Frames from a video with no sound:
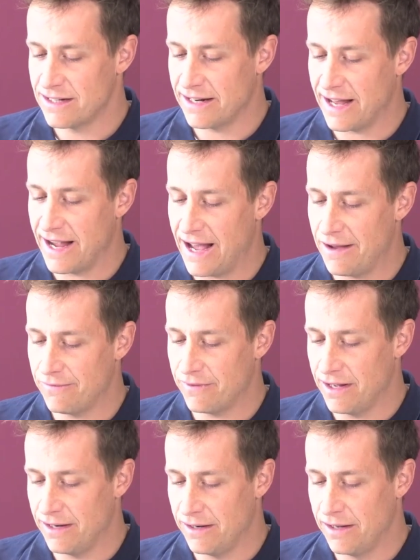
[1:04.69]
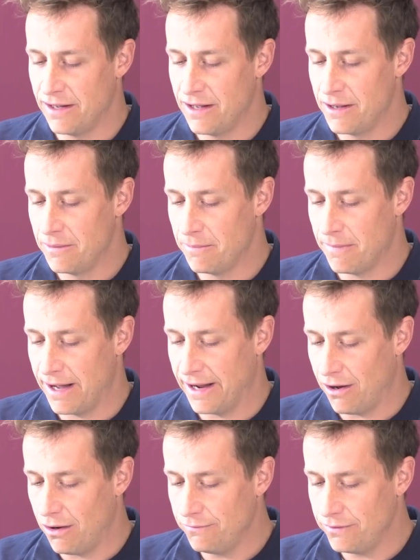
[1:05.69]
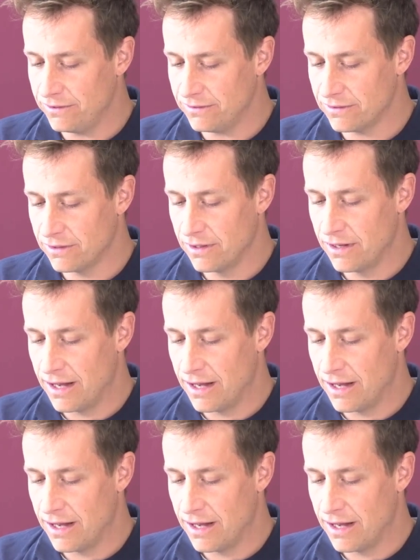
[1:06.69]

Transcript: that I have in my office,